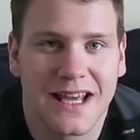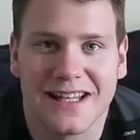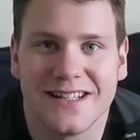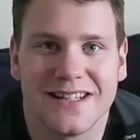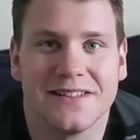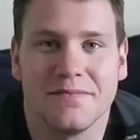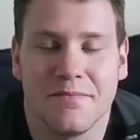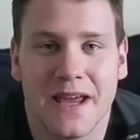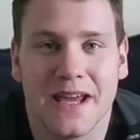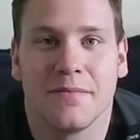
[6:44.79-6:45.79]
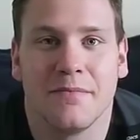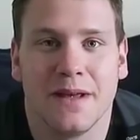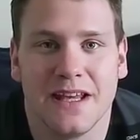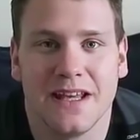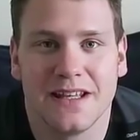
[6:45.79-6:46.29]
it doesn't make
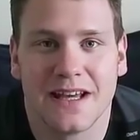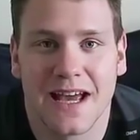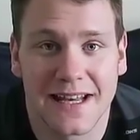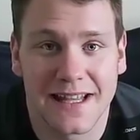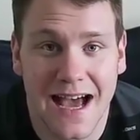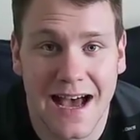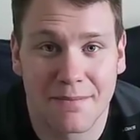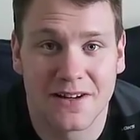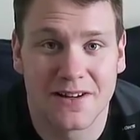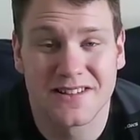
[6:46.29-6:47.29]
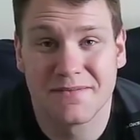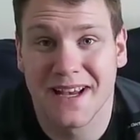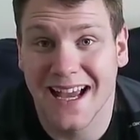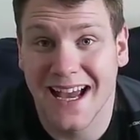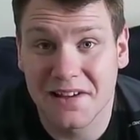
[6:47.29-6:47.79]
me any happier. It doesn't
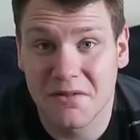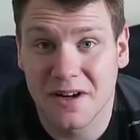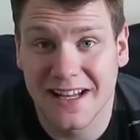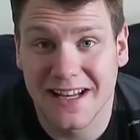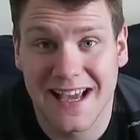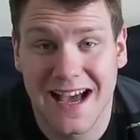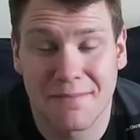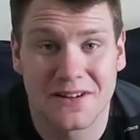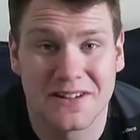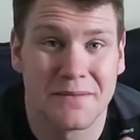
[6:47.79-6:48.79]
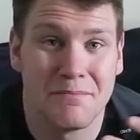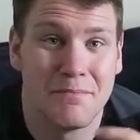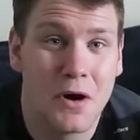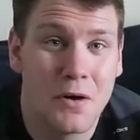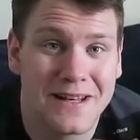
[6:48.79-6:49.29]
make anyone any happier. It's a
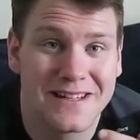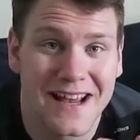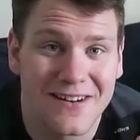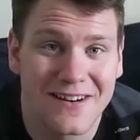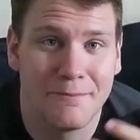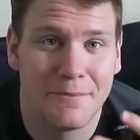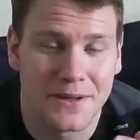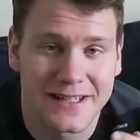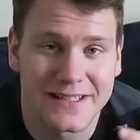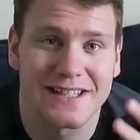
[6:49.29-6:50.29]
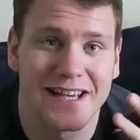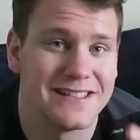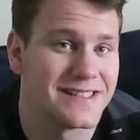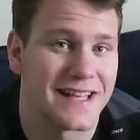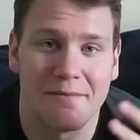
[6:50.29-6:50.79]
momentary bliss.
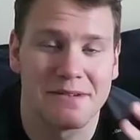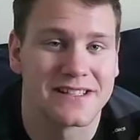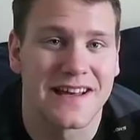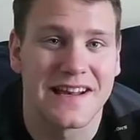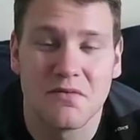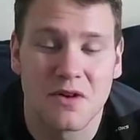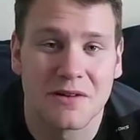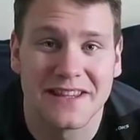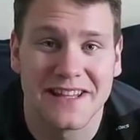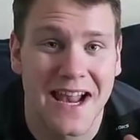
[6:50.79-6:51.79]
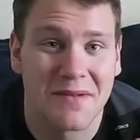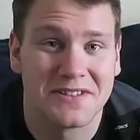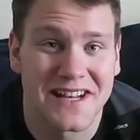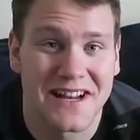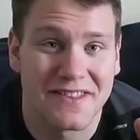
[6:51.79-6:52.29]
I'm excited to work with the
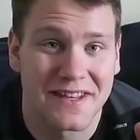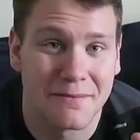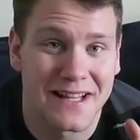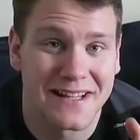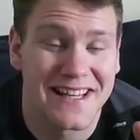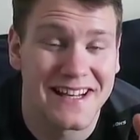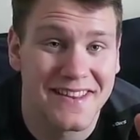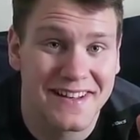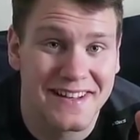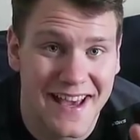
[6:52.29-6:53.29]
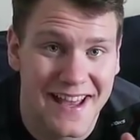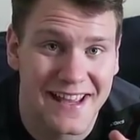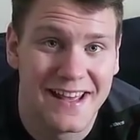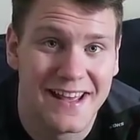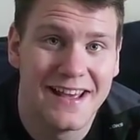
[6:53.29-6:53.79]
animals and everything, but at the end of the
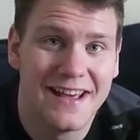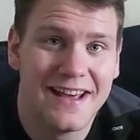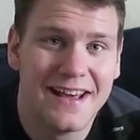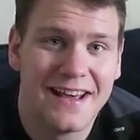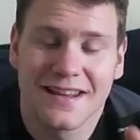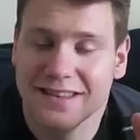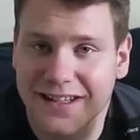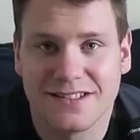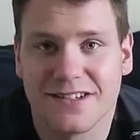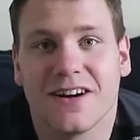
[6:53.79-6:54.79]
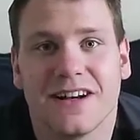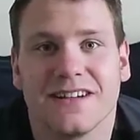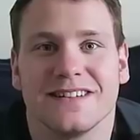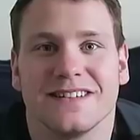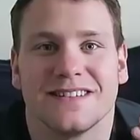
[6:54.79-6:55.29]
day, these aren't
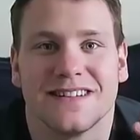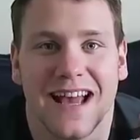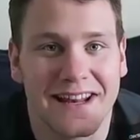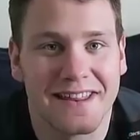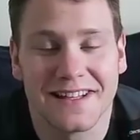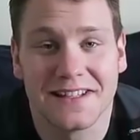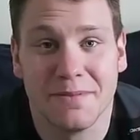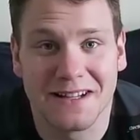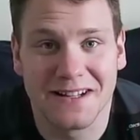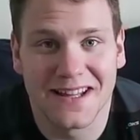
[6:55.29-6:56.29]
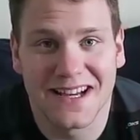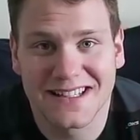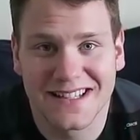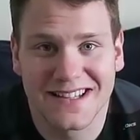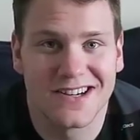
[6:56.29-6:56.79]
anything to be
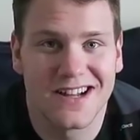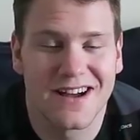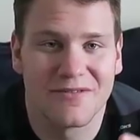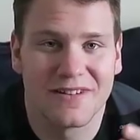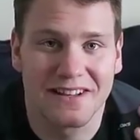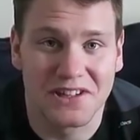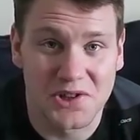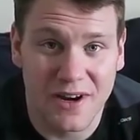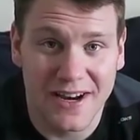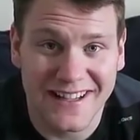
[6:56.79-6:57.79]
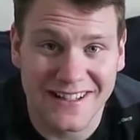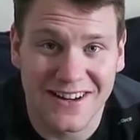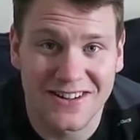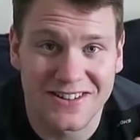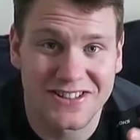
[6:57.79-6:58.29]
collected. They're not really trading
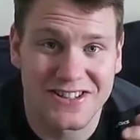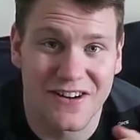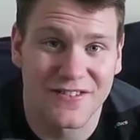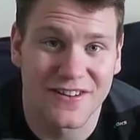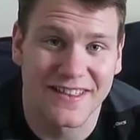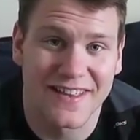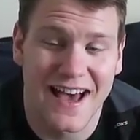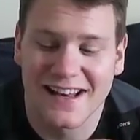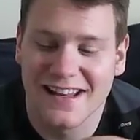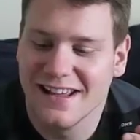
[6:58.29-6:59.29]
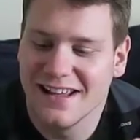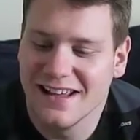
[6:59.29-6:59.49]
cards, stuff like that.